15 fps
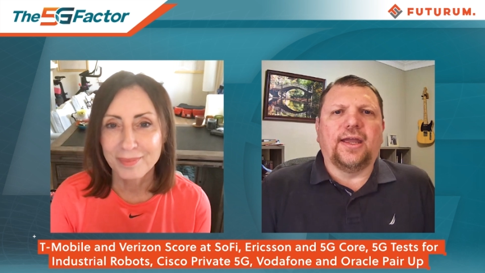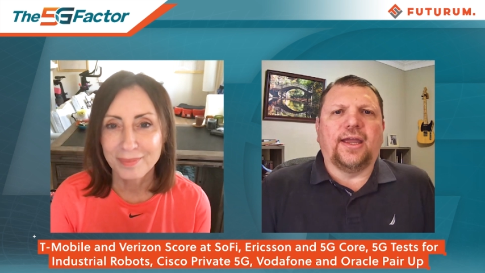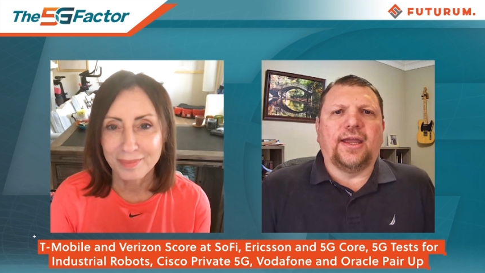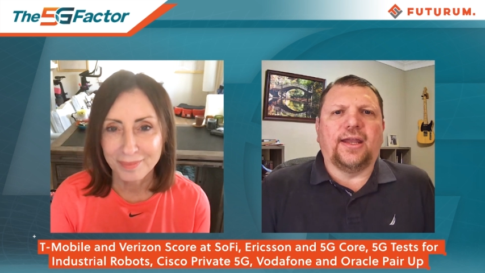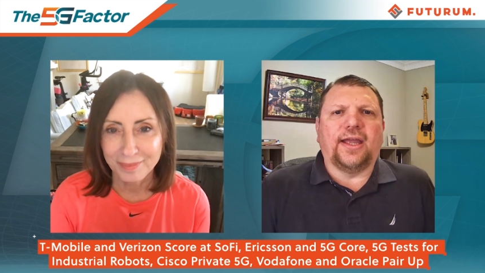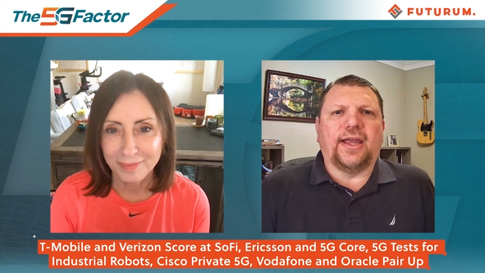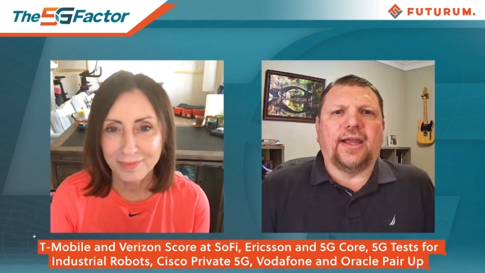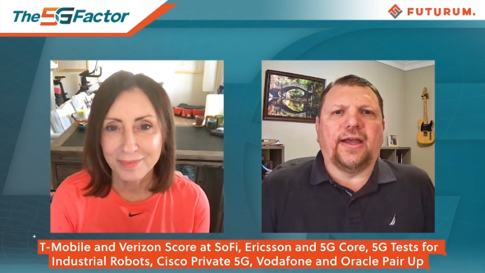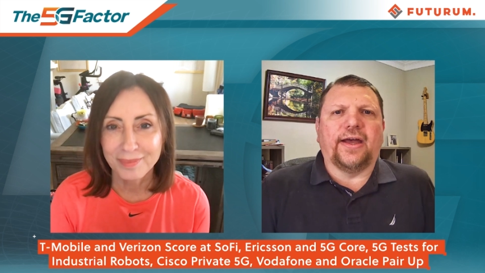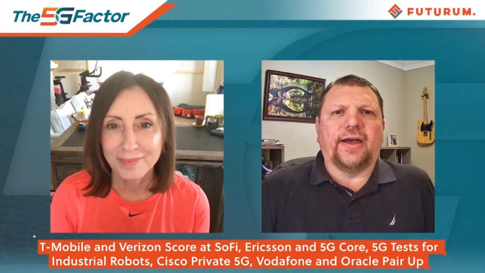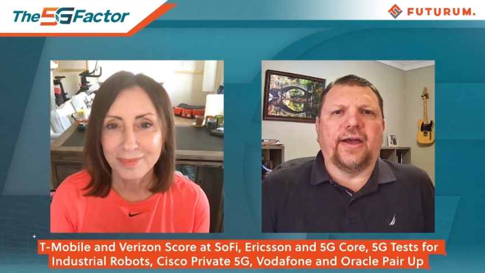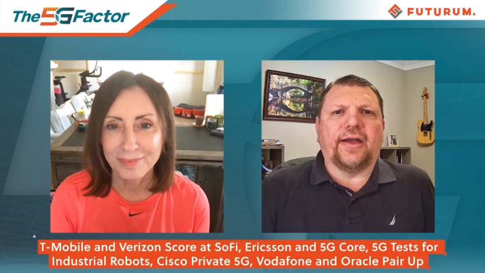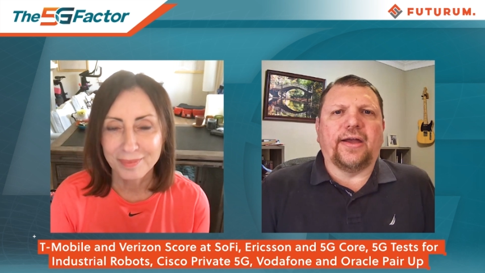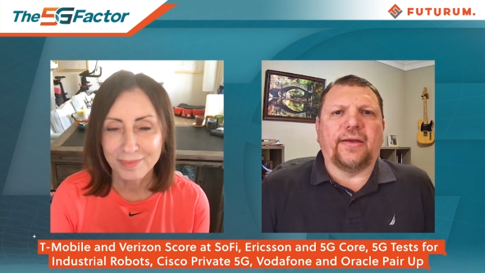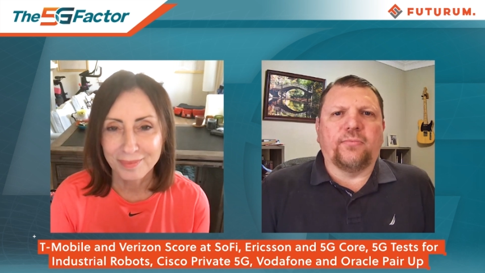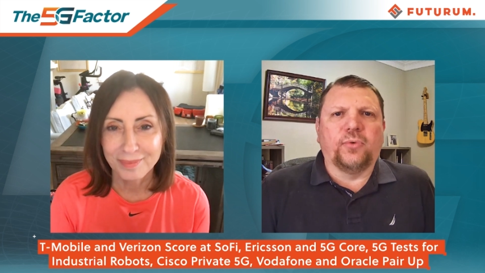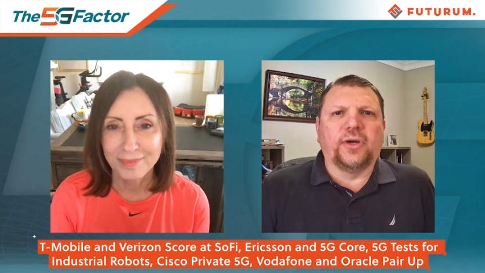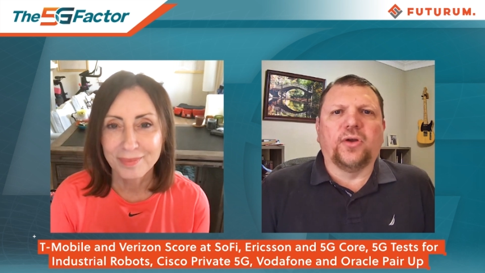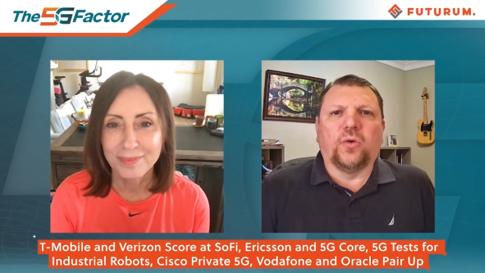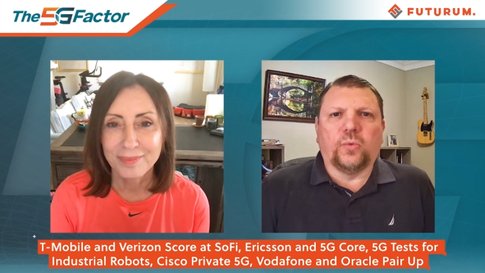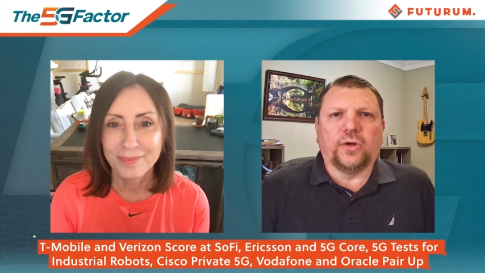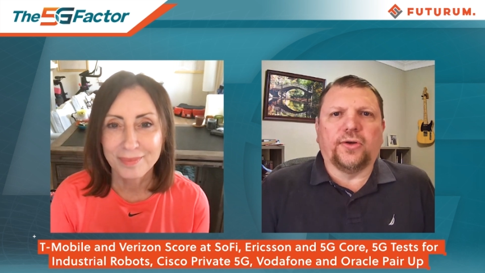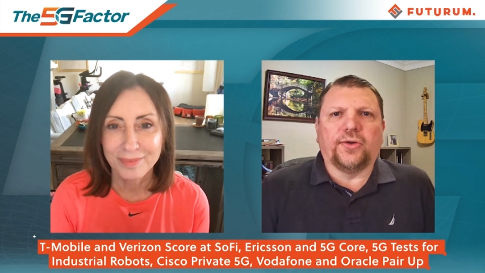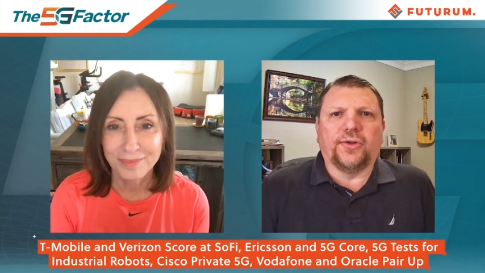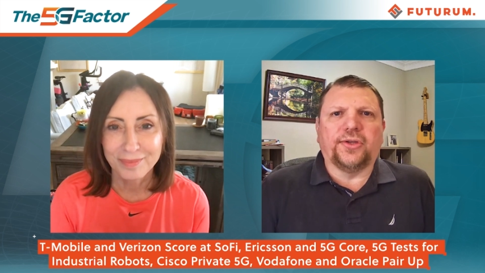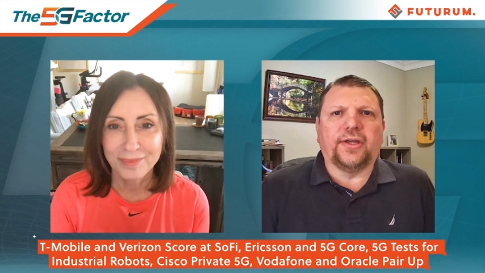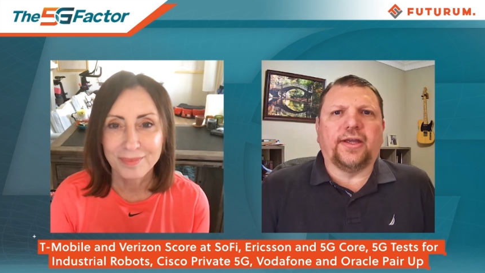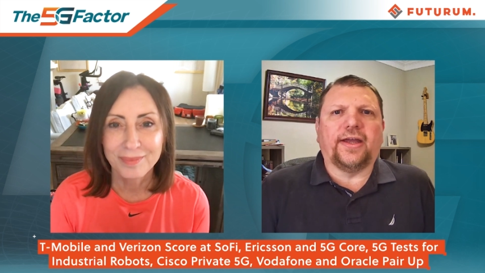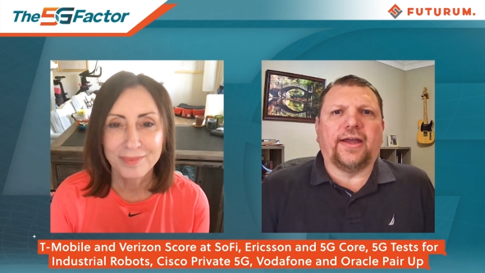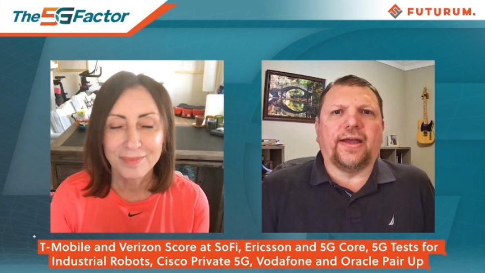Speaker 1: in a real
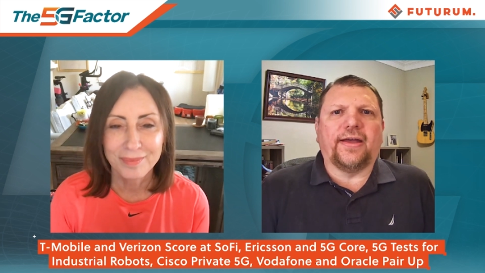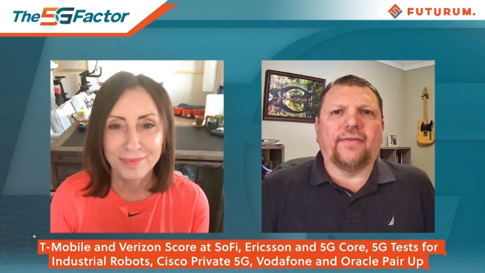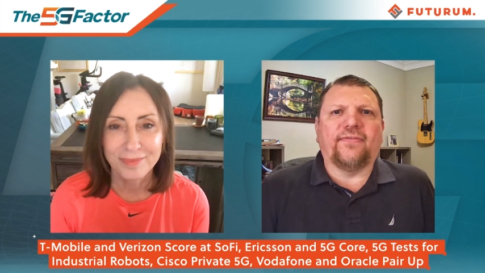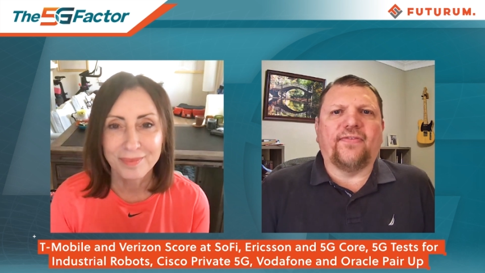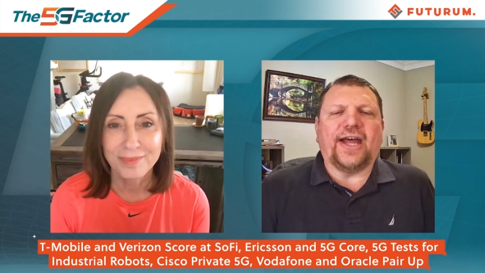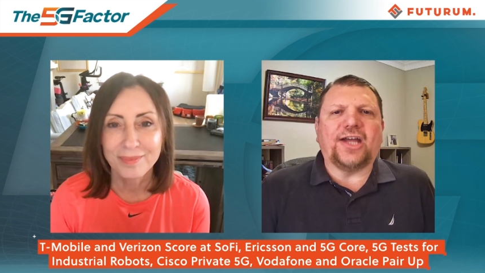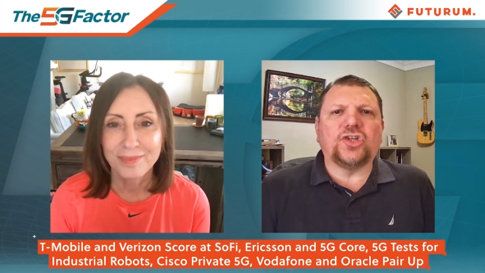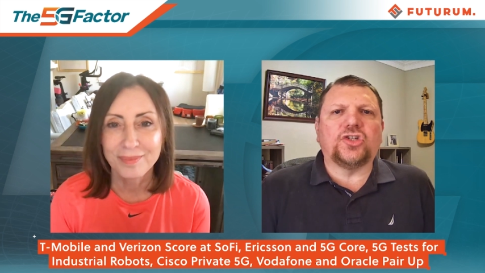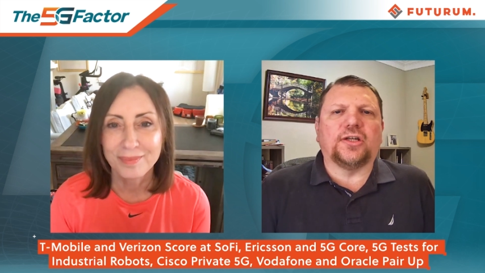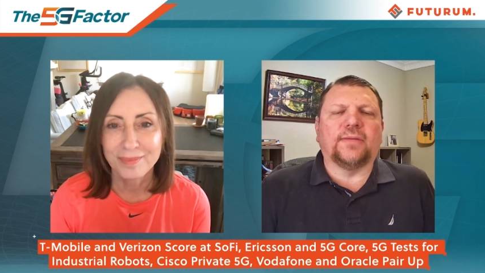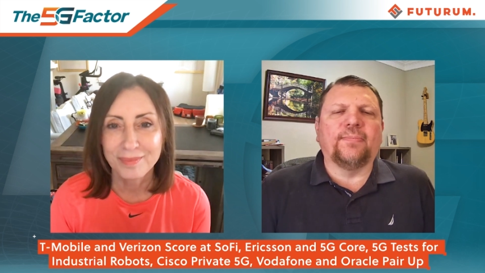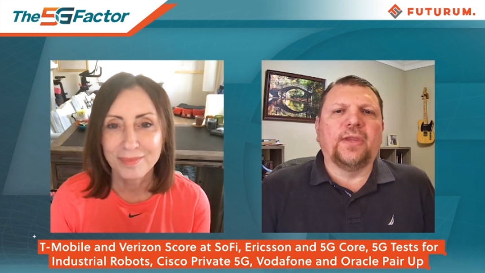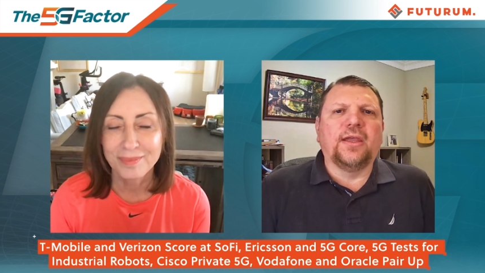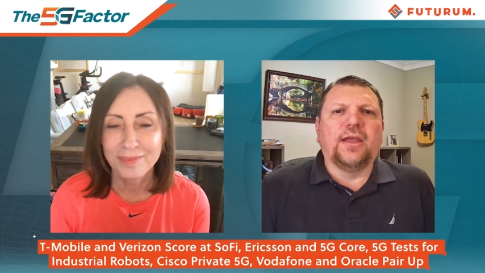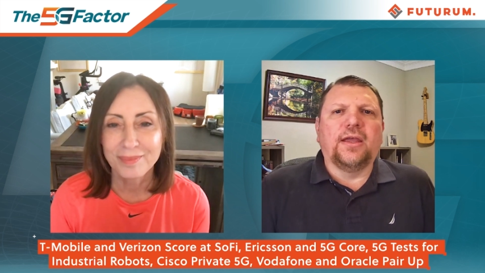world fashion.